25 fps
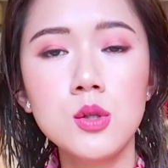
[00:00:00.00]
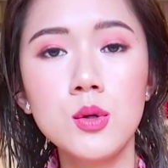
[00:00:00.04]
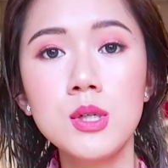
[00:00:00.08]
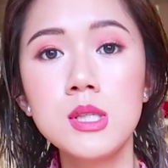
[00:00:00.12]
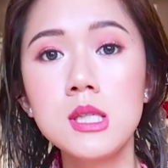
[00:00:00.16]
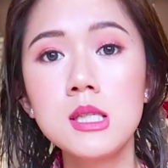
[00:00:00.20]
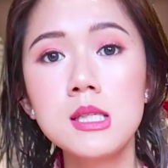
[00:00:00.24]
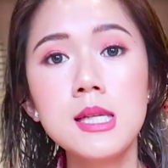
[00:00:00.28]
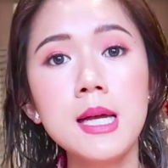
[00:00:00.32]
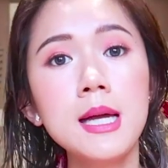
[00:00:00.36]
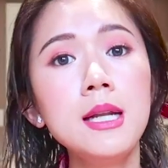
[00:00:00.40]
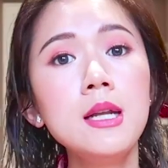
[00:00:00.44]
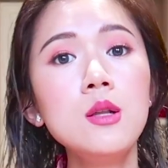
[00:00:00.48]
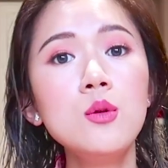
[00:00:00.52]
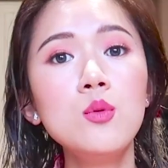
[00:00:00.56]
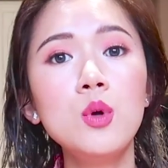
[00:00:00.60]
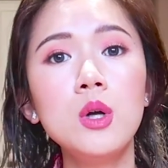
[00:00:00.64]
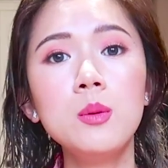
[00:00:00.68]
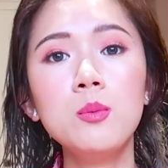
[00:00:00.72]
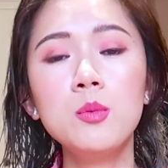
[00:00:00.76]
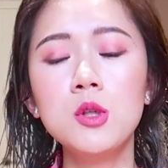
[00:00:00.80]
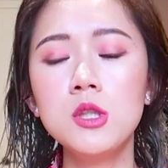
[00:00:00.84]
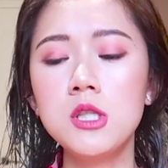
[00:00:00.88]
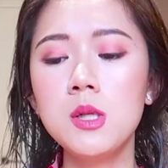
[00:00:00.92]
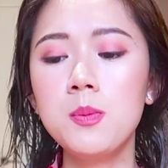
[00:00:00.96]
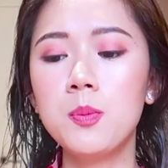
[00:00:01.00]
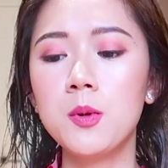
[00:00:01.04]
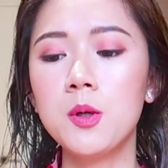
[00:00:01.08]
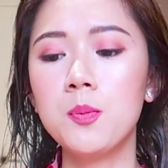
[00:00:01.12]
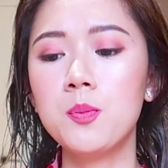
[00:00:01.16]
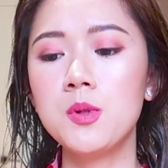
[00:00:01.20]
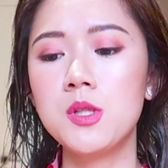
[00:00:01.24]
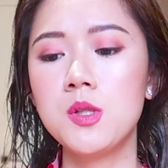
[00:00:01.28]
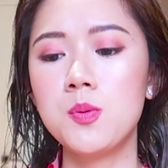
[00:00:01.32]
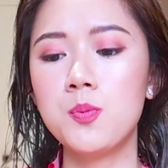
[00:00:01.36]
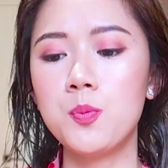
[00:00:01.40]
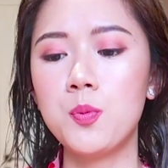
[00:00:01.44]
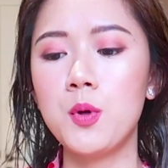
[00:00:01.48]
So it's a 10-in-1
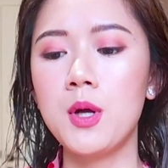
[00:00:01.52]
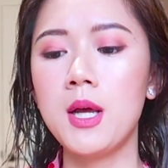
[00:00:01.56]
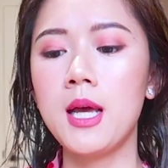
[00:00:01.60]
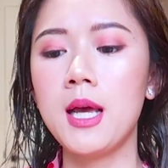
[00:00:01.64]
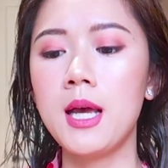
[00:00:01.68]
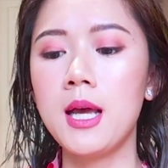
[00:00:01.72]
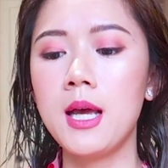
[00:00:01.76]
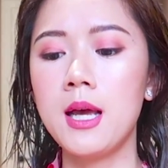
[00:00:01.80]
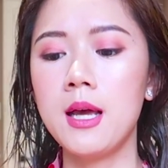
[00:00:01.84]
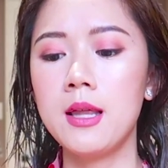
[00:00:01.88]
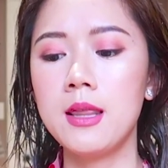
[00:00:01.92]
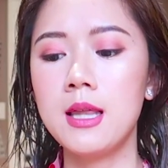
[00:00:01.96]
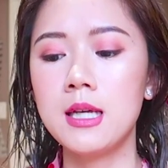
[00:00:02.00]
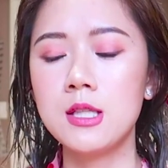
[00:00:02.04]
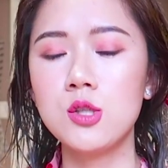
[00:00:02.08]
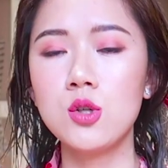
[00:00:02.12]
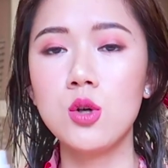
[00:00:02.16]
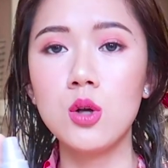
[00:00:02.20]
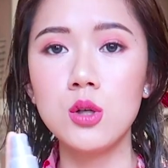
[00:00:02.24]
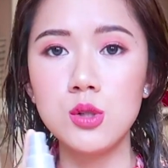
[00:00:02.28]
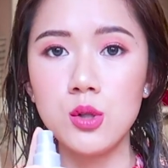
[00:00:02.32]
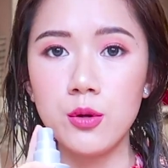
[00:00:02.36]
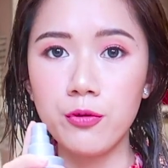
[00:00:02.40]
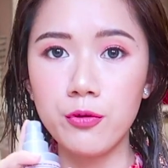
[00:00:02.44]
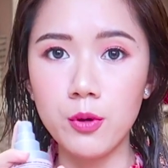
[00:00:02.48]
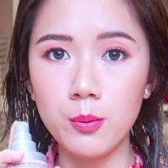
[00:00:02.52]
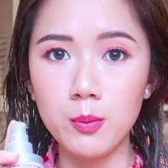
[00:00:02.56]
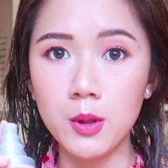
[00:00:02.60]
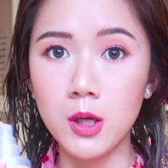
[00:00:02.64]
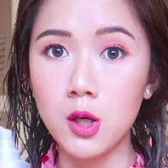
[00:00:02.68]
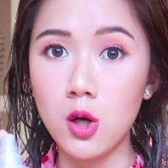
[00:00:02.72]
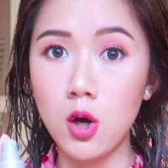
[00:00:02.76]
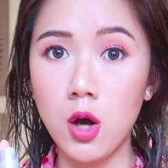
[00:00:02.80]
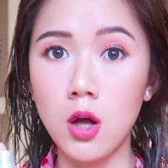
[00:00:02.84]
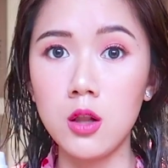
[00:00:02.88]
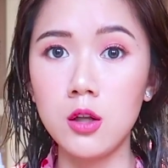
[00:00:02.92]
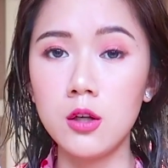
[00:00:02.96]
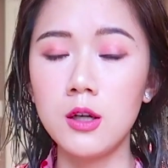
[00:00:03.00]
multi-purpose spray that's also from the
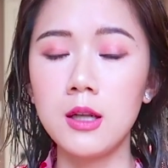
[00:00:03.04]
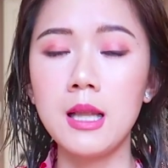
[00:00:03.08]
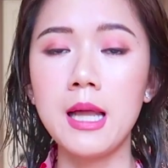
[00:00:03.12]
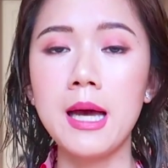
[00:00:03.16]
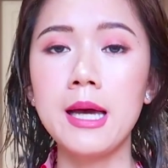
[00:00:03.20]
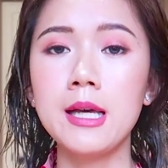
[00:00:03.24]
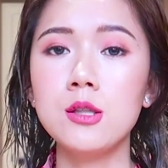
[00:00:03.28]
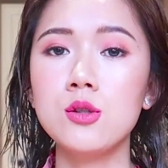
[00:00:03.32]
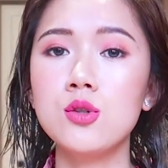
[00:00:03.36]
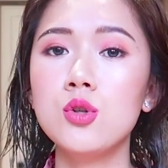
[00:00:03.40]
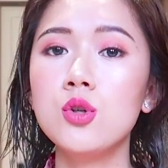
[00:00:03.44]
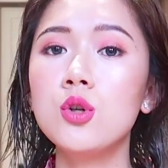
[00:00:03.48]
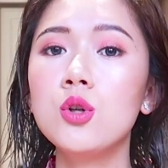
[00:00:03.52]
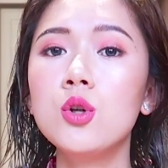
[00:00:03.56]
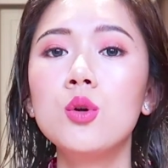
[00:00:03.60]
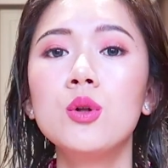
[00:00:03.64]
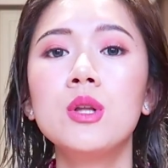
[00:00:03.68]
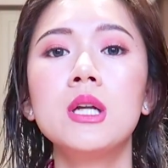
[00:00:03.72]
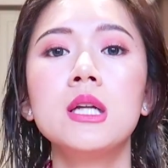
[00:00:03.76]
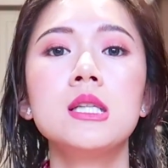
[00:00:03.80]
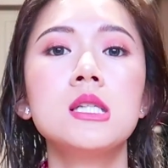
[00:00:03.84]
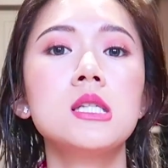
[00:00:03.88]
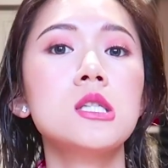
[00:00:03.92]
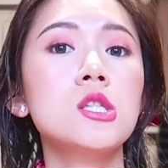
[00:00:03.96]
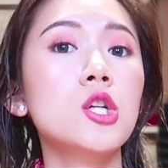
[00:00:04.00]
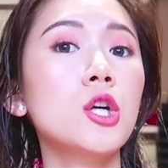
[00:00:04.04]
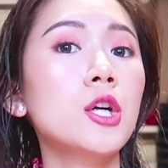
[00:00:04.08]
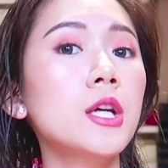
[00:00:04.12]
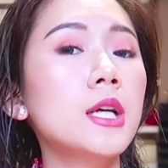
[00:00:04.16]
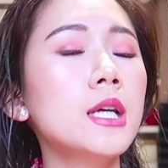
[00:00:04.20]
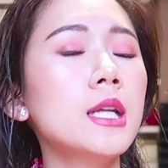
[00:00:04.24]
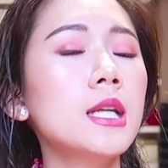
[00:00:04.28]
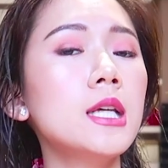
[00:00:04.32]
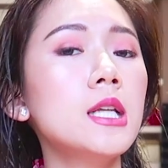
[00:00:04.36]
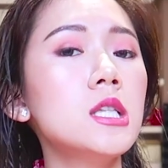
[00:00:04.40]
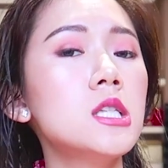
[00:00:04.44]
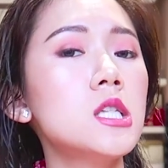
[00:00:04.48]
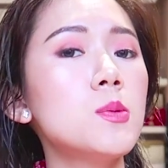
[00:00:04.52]
color line, so you know that it's
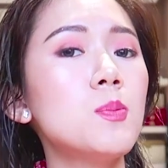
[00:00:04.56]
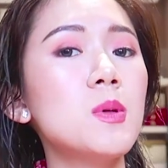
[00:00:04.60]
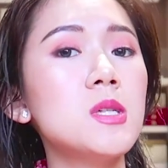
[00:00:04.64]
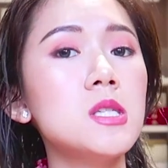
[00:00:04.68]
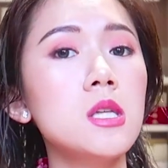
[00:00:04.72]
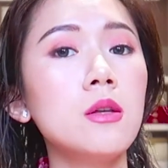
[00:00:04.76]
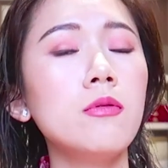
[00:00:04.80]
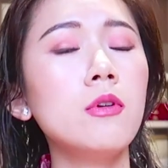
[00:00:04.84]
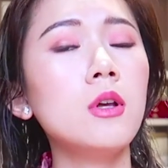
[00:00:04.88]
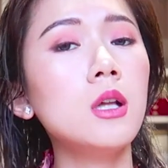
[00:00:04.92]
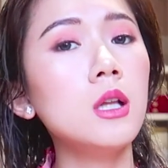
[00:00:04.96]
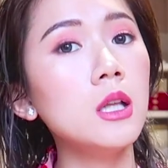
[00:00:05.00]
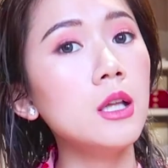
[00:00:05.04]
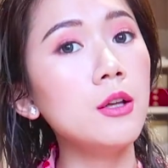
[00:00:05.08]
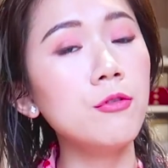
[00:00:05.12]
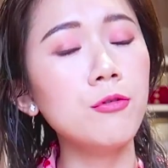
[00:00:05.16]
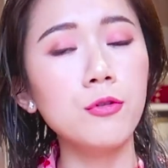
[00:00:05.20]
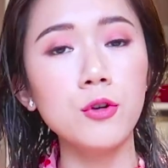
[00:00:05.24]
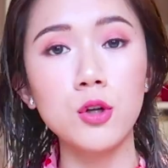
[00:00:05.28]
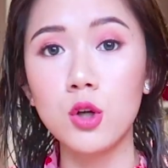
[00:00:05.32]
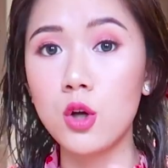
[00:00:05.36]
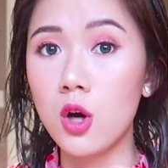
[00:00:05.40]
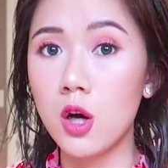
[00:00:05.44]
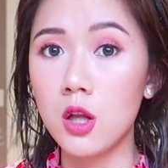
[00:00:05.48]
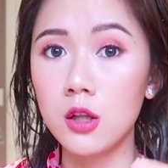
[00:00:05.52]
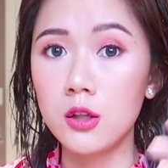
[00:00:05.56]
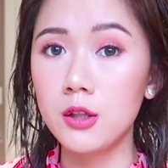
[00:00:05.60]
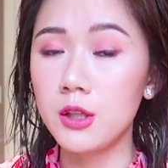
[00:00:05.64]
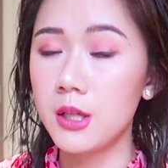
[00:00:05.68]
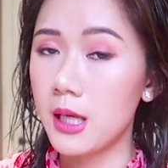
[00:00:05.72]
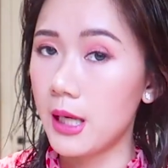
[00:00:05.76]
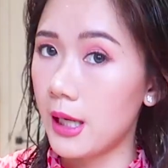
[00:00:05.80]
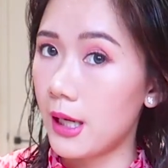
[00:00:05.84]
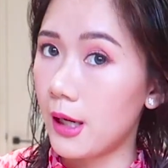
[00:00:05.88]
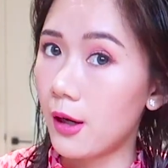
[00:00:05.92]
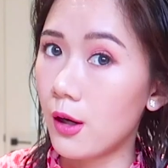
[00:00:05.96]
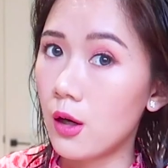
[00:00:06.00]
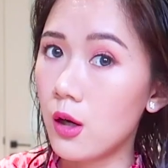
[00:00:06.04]
targeted specifically for colored
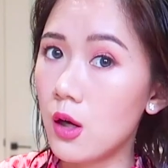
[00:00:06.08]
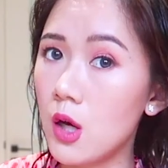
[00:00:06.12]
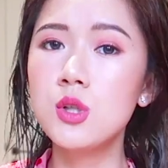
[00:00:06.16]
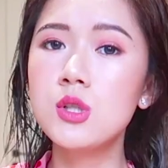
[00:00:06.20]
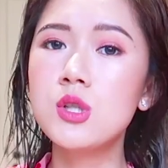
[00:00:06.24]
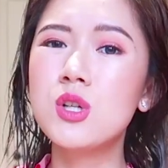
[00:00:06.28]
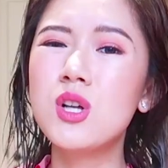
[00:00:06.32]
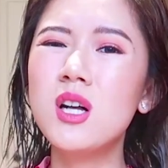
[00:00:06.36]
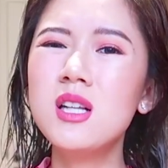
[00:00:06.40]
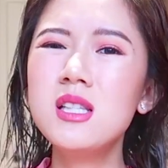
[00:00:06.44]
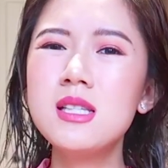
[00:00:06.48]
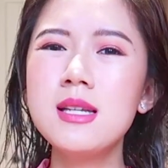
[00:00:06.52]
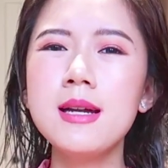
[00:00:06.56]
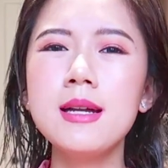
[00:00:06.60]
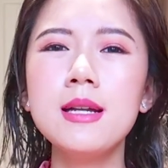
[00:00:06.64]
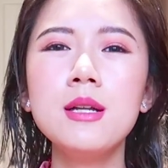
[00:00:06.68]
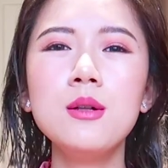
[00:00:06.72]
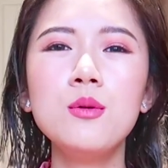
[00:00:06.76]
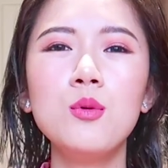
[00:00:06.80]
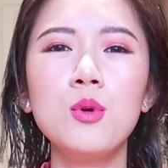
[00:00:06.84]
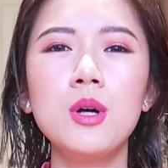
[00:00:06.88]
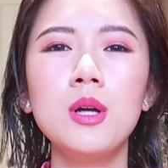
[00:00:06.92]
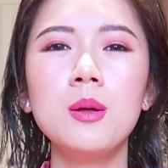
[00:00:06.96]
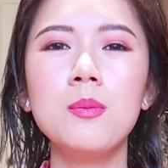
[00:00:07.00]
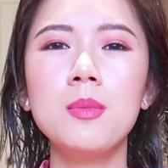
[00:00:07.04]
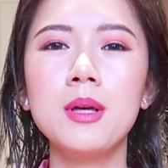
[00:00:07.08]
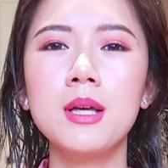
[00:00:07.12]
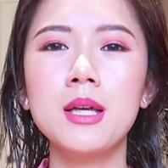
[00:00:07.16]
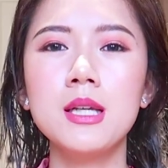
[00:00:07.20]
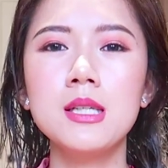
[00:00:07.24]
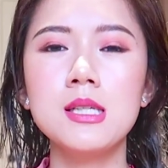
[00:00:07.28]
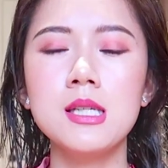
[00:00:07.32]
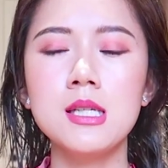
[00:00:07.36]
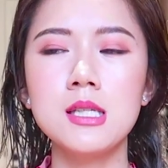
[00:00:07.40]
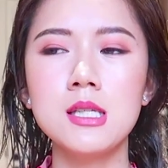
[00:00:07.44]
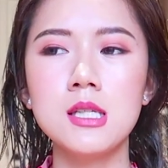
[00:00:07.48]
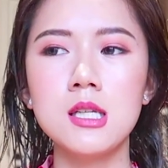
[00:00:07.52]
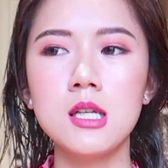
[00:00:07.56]
hair. So it's called 10-in-1
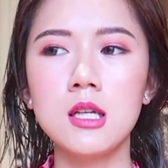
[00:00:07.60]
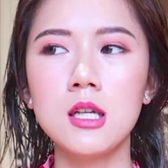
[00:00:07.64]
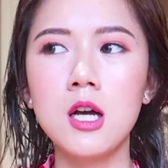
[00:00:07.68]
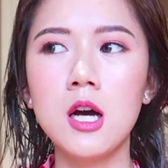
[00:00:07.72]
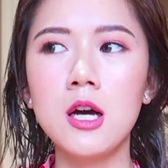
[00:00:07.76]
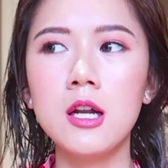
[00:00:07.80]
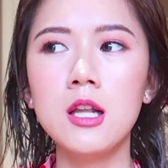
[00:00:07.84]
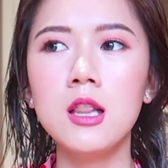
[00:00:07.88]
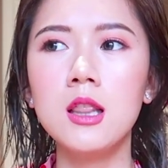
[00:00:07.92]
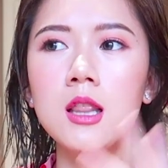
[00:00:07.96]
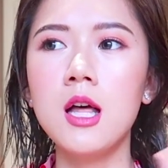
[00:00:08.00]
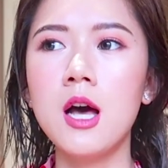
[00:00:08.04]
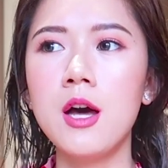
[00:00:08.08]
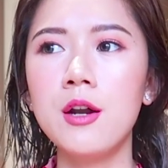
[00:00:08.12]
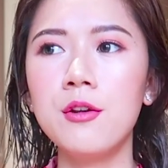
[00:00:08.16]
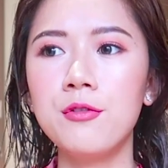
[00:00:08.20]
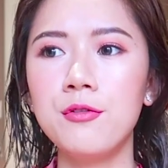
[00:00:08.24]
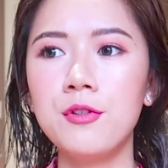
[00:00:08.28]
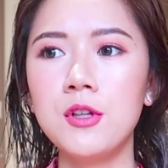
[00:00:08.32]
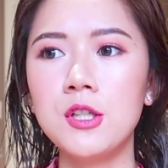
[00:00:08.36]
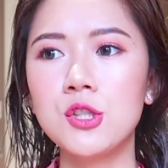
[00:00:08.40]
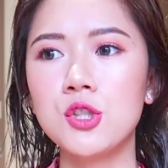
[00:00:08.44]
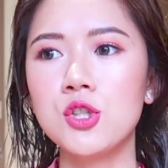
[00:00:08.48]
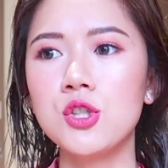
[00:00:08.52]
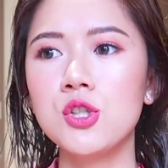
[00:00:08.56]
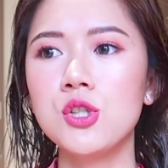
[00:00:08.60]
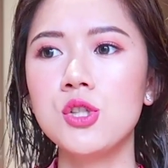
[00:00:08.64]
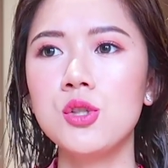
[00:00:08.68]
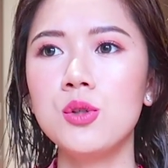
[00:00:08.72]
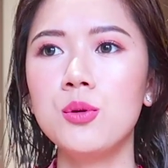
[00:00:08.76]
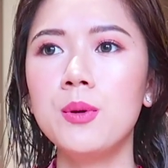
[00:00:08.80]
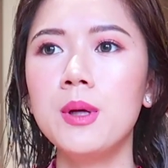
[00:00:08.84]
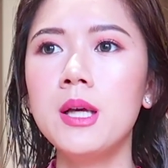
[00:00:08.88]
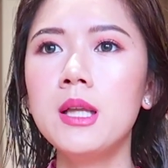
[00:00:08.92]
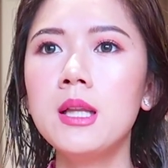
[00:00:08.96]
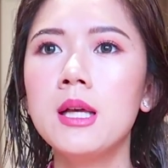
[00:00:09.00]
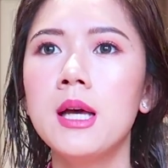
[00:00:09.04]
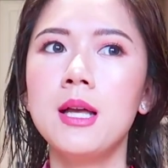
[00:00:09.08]
because it's got a lot of features to
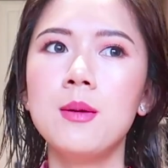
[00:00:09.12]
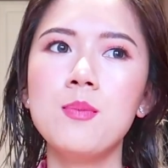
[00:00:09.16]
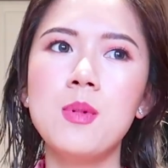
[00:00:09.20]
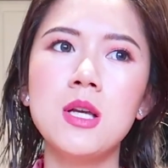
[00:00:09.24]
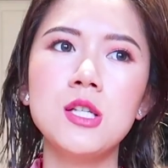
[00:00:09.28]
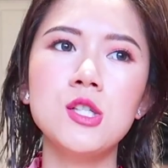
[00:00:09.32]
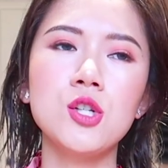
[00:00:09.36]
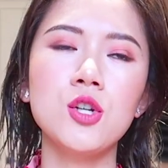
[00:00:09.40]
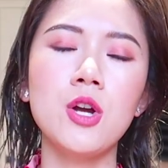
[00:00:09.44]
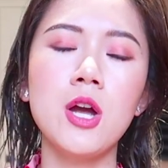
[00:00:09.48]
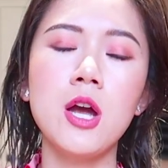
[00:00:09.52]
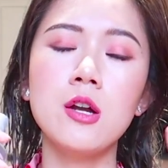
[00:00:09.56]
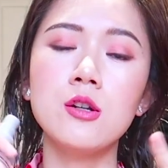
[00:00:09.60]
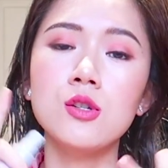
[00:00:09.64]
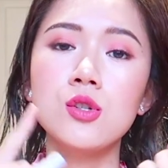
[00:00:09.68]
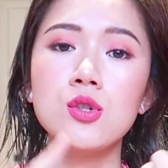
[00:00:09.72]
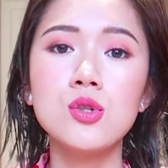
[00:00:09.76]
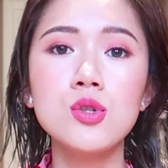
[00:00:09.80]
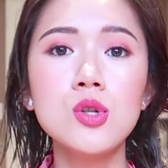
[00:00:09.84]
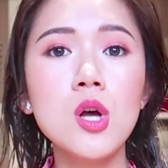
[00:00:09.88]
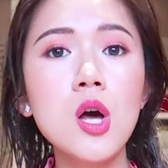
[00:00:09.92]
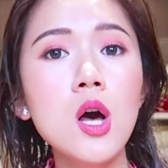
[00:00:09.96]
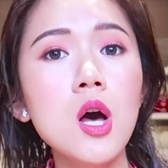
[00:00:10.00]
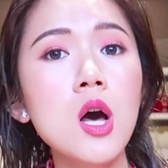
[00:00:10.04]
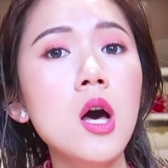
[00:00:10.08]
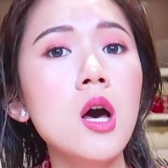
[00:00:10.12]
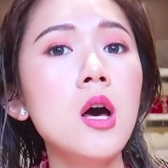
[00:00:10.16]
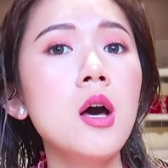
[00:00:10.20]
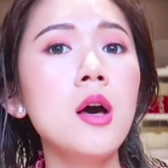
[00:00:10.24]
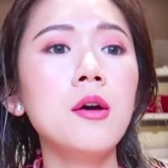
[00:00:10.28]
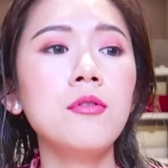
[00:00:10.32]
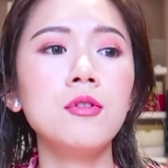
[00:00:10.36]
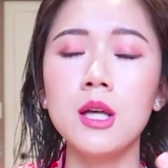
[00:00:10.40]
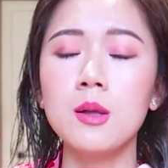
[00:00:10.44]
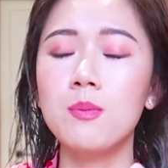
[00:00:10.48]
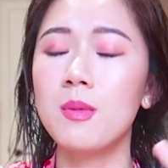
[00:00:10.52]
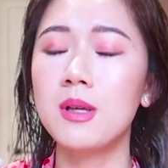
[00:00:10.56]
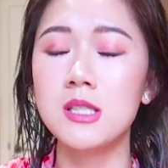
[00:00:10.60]
it. It makes your hair
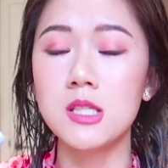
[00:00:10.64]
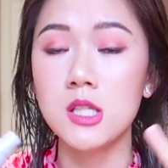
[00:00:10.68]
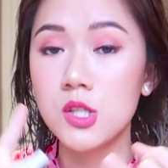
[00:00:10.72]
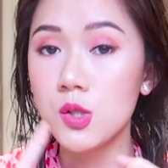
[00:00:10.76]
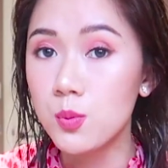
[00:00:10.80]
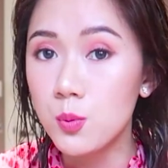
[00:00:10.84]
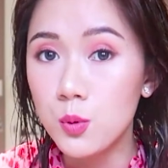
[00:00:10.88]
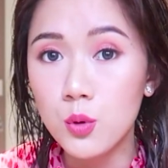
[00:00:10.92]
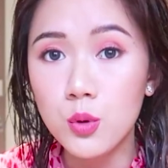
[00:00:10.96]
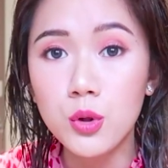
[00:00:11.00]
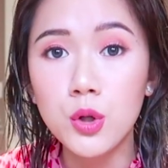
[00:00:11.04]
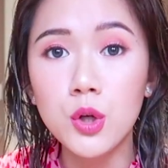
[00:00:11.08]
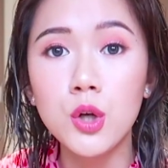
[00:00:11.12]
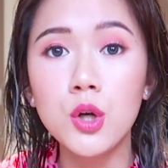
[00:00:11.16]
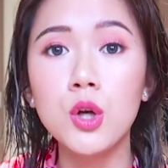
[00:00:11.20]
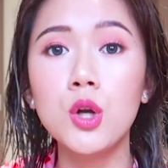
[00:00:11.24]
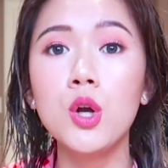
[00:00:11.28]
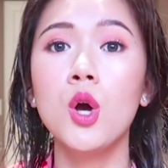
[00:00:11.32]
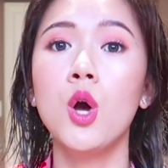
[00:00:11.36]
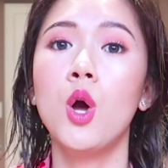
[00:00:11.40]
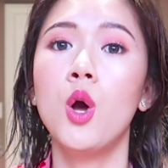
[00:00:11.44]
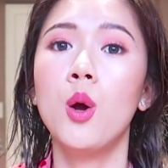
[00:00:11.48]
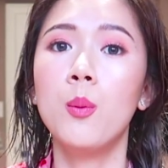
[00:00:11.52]
soft, it makes it smoother,